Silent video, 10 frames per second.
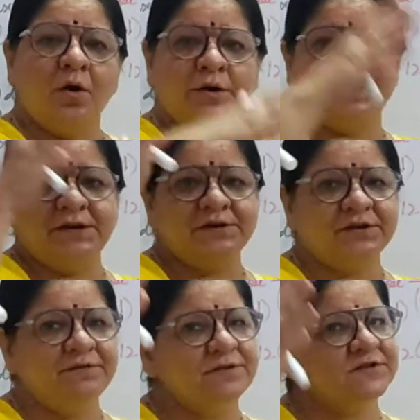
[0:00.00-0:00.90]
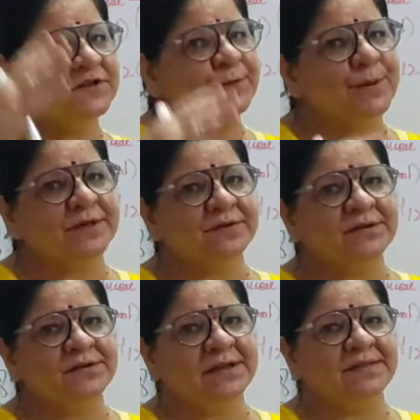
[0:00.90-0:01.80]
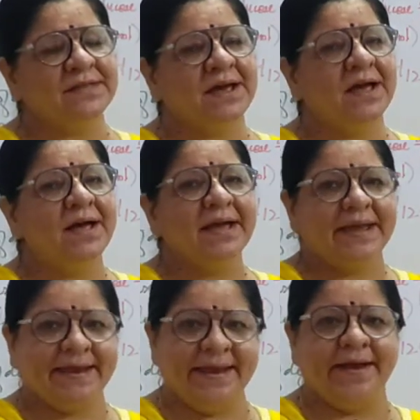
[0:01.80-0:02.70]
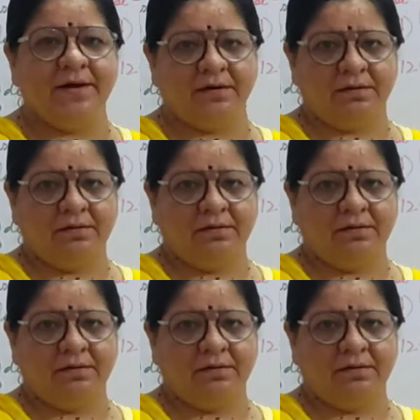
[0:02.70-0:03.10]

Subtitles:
oxygen which is present in the air.